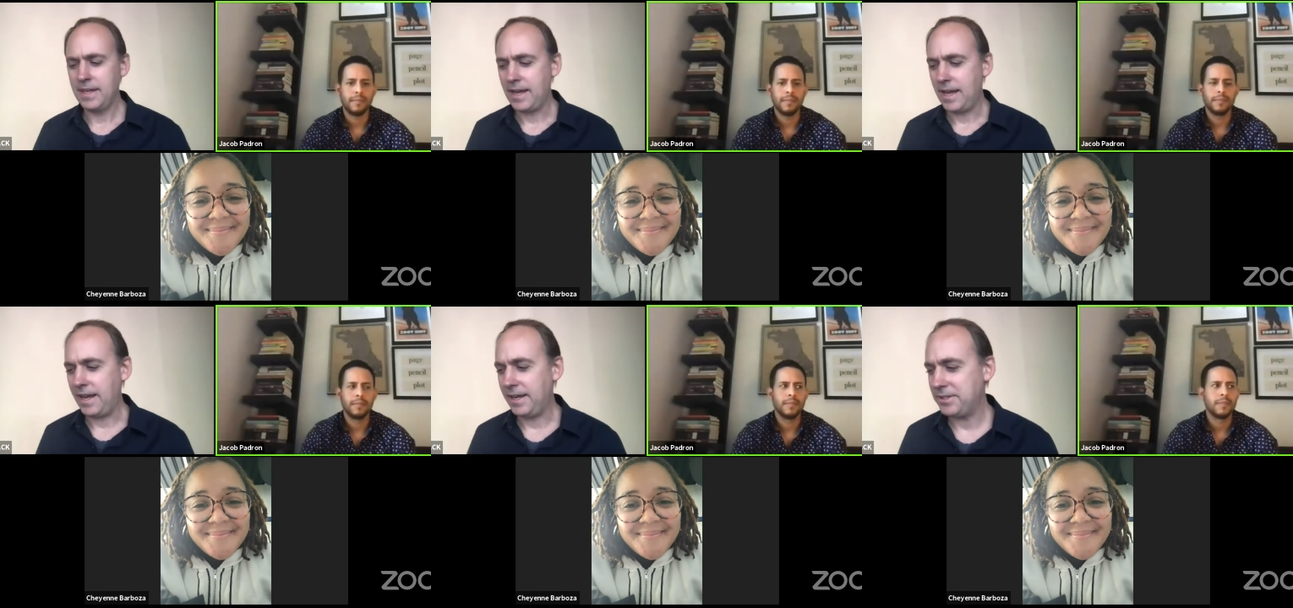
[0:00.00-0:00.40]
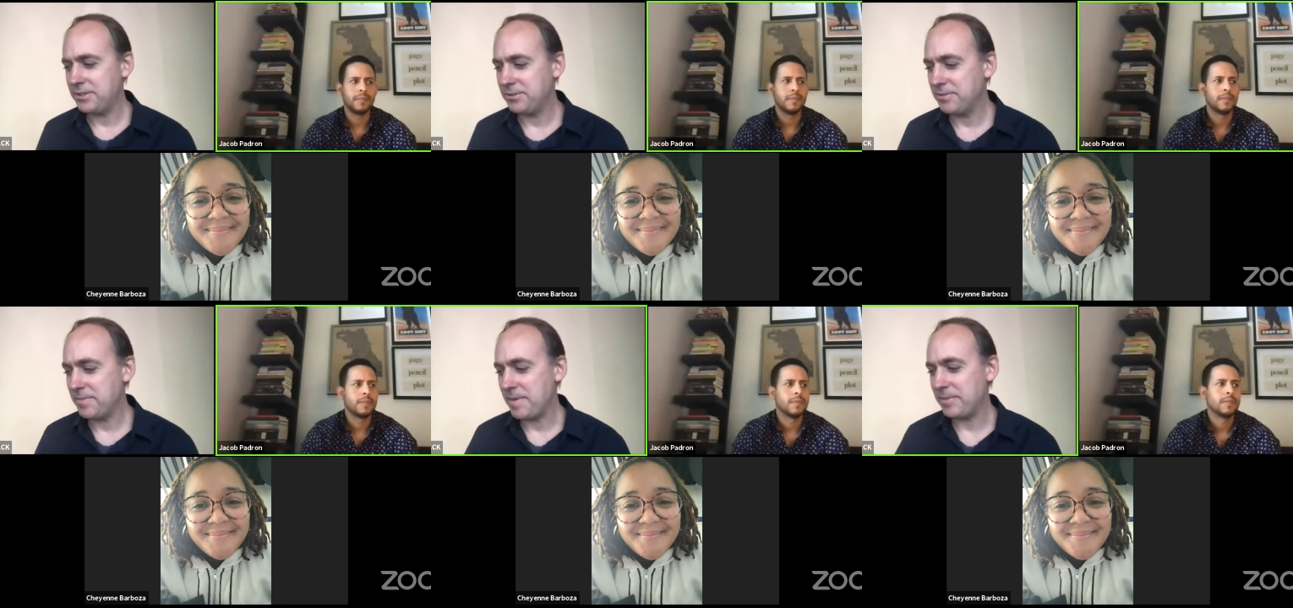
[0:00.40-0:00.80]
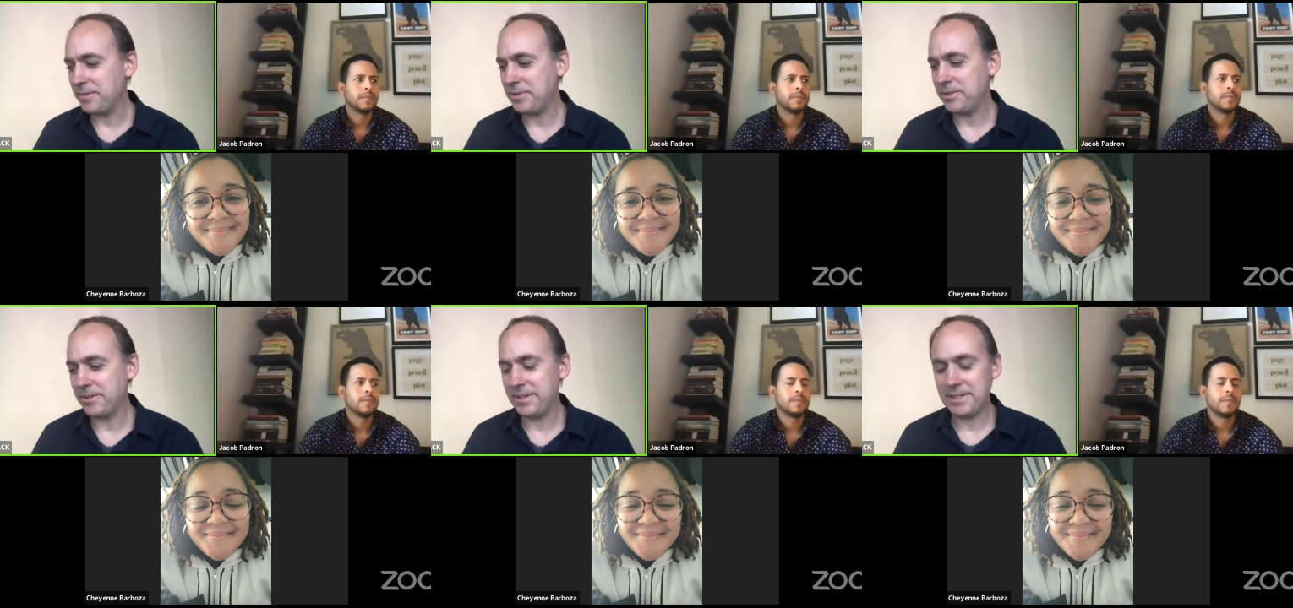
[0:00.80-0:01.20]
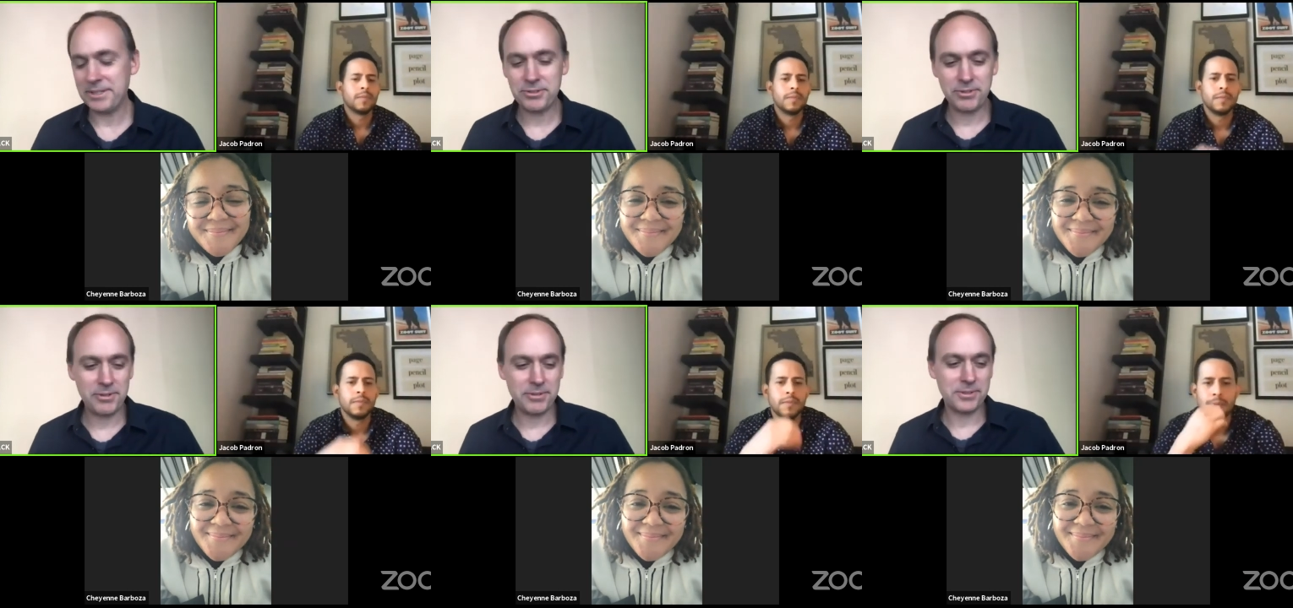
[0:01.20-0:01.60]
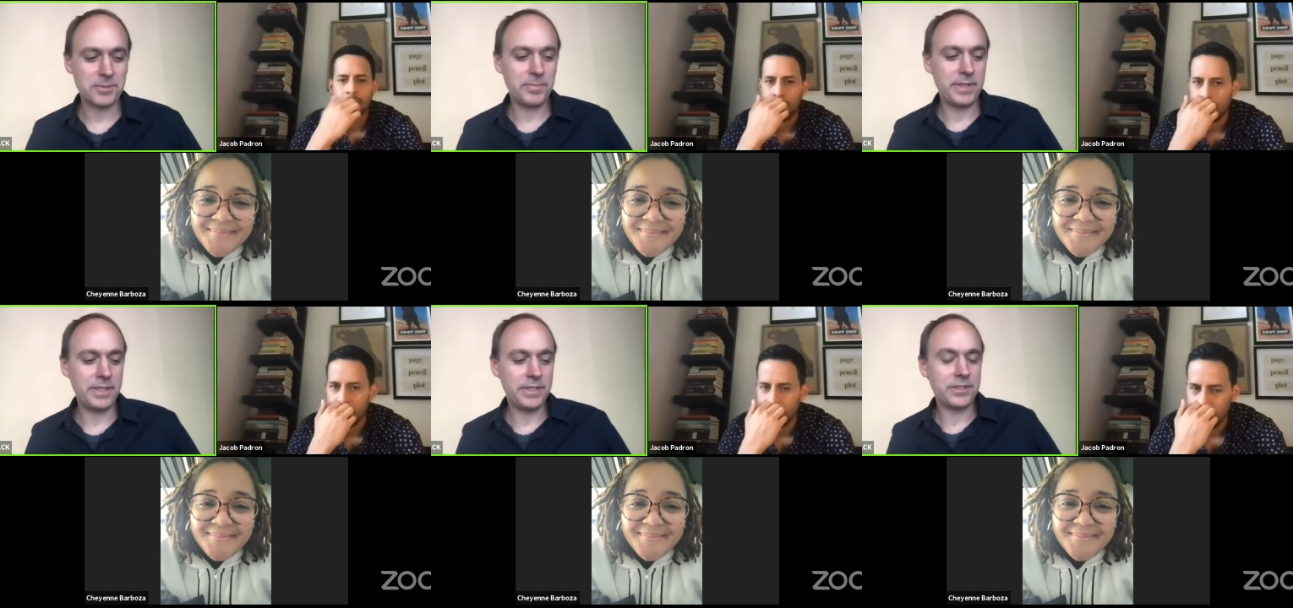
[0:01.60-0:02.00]
Speaker 1: I do remember your intro
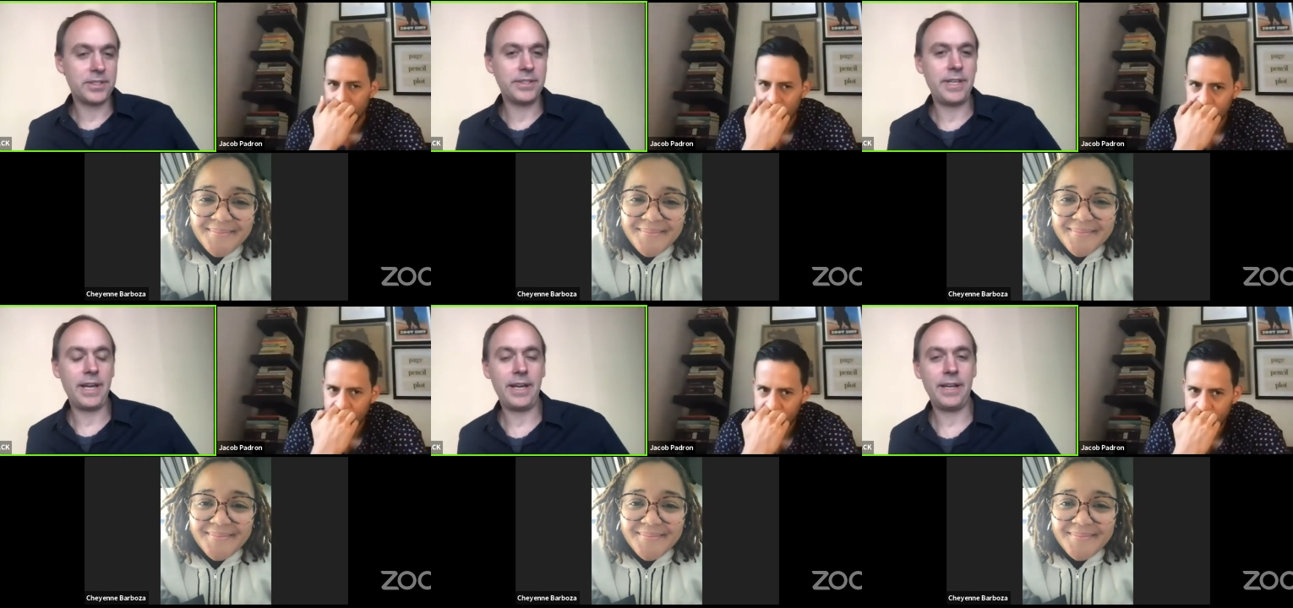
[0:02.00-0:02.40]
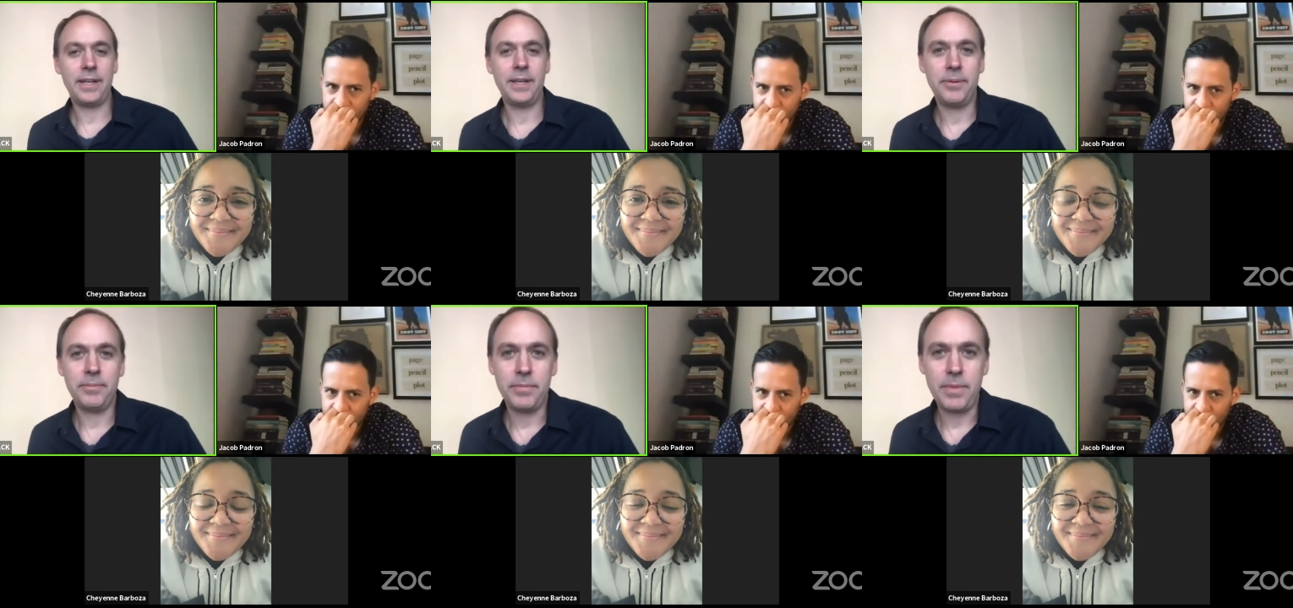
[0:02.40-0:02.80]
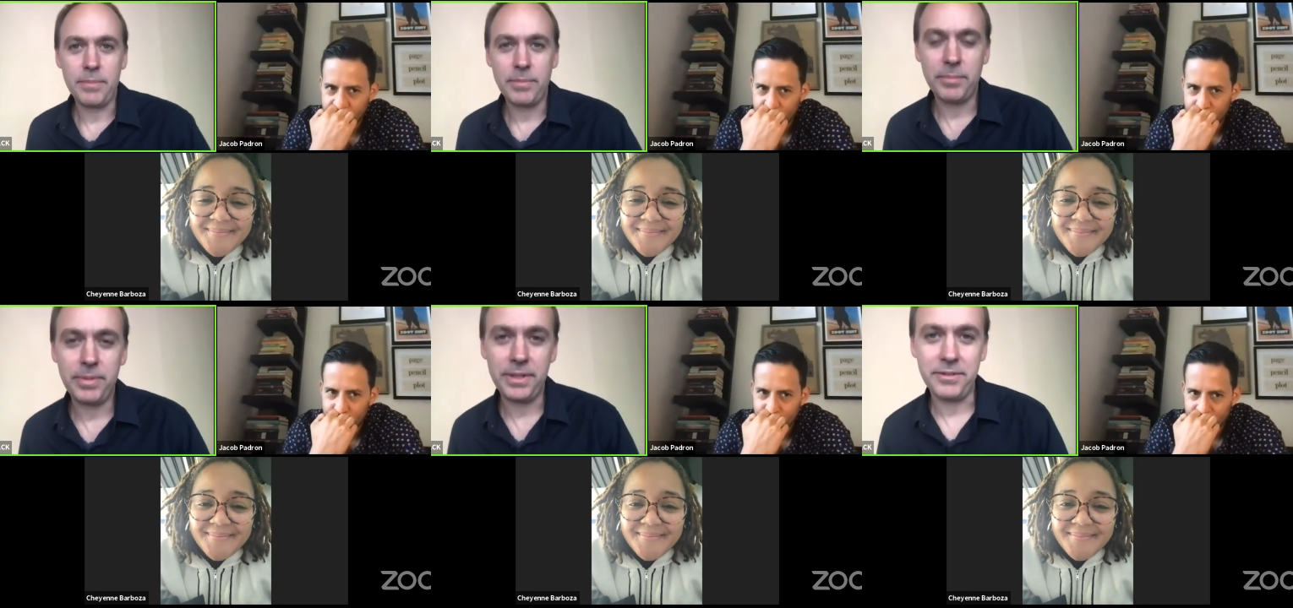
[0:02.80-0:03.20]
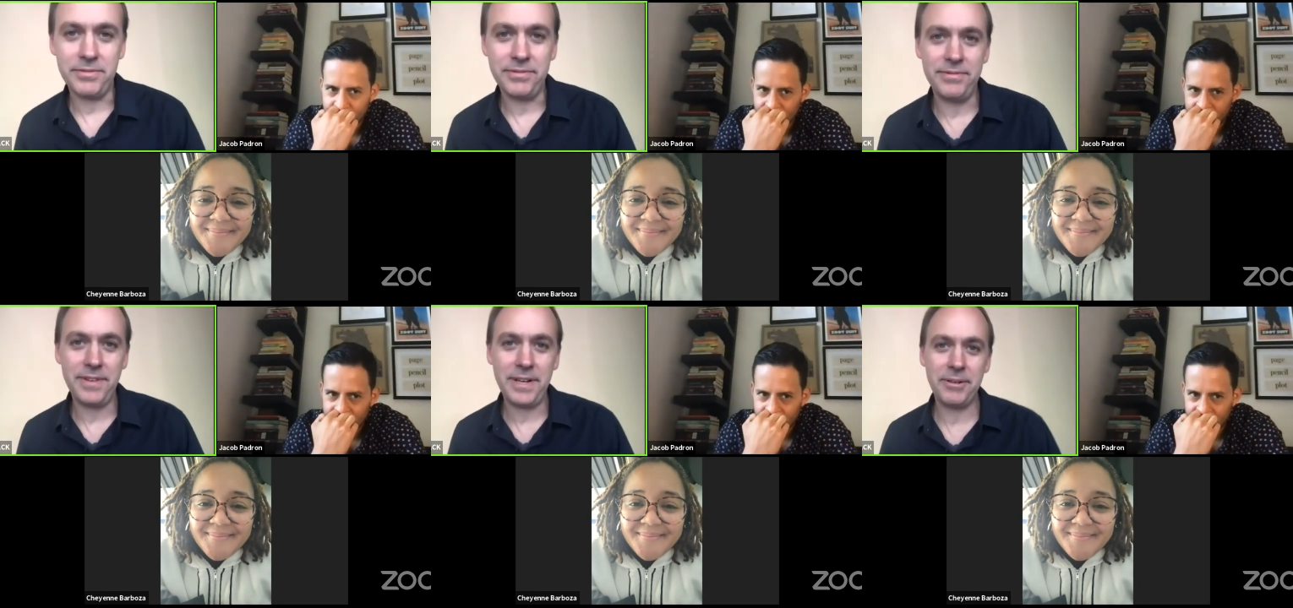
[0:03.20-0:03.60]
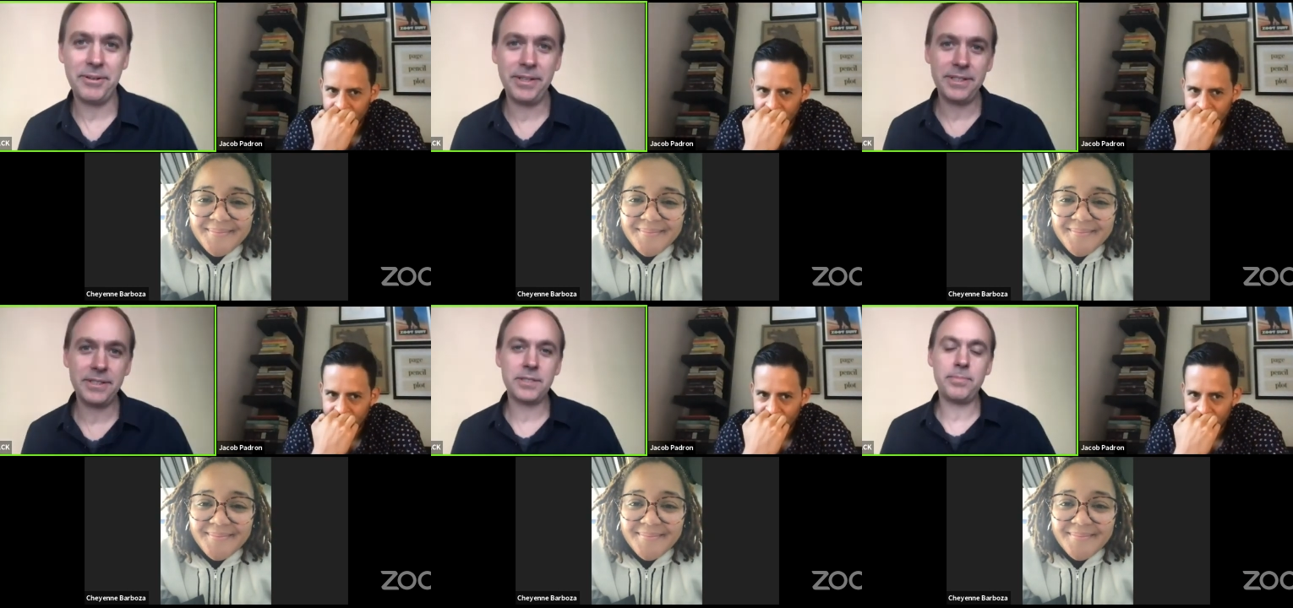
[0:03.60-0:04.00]
speech to that and remember being
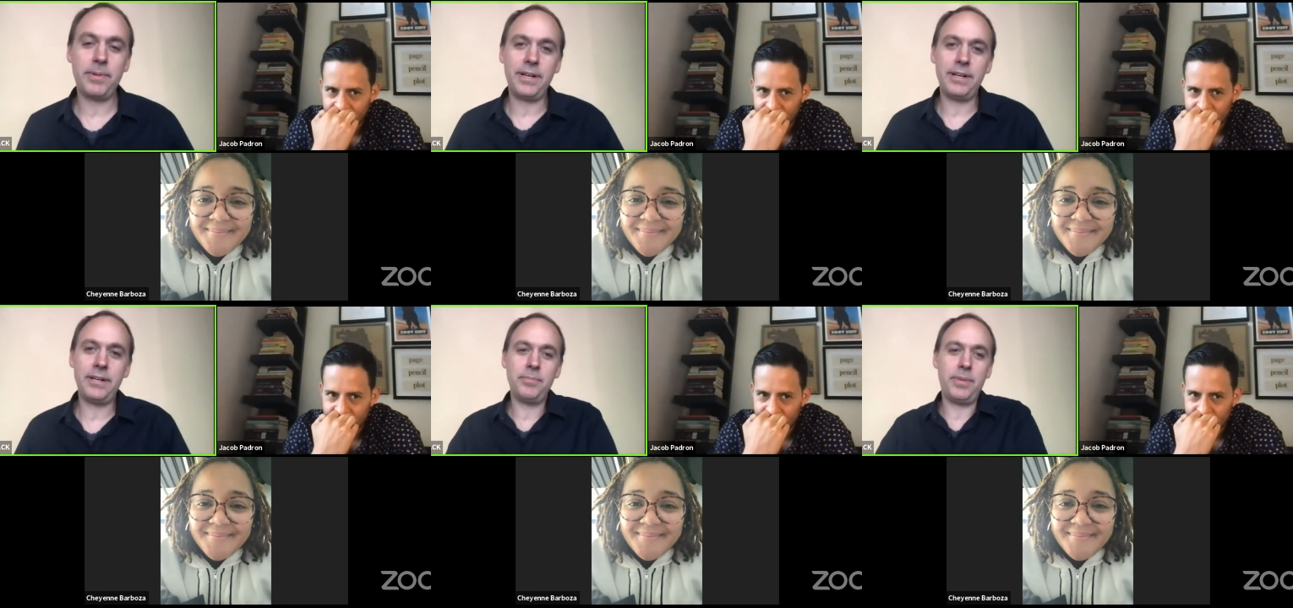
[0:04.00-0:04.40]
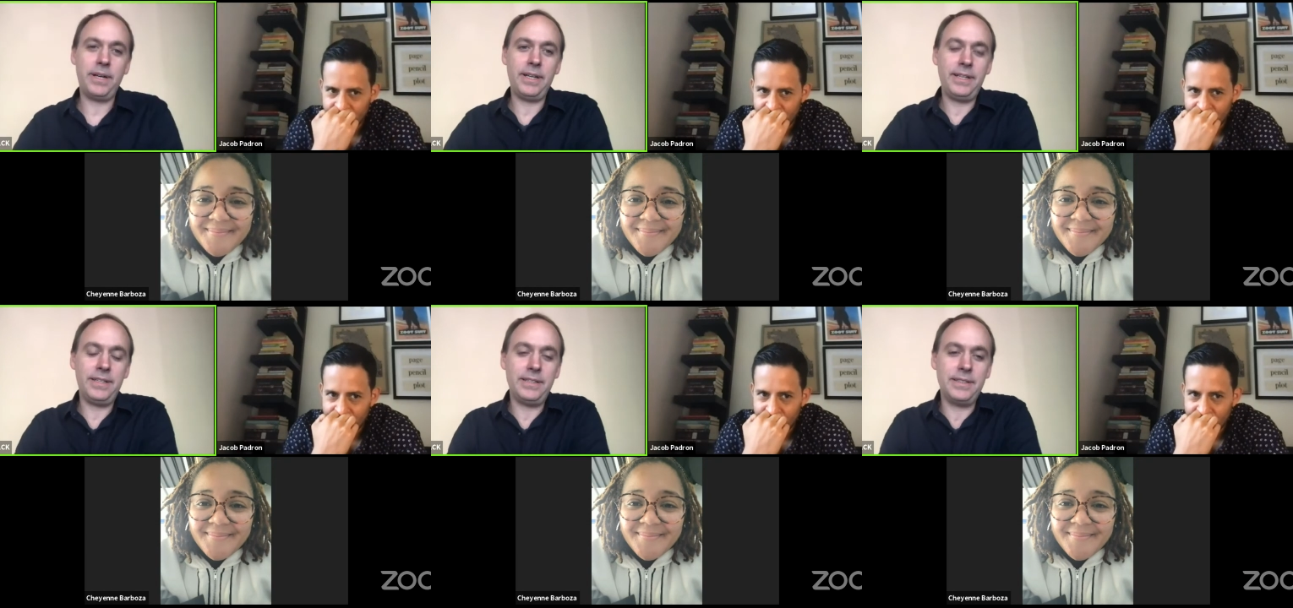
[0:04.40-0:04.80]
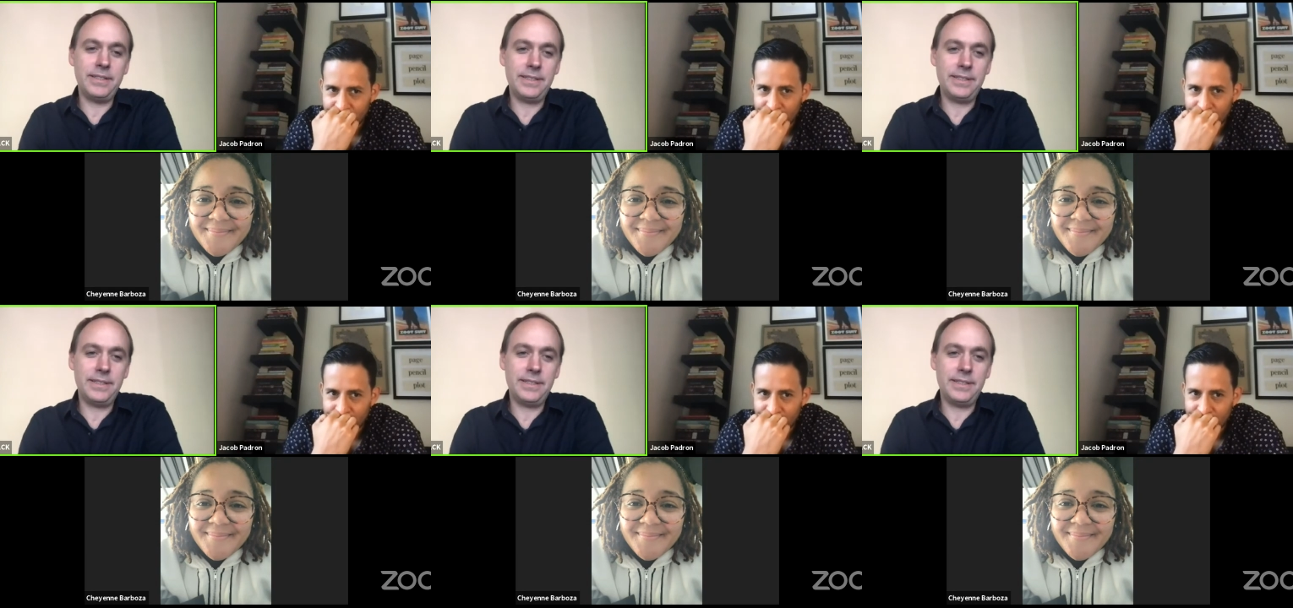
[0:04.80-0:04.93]
very inspired by it.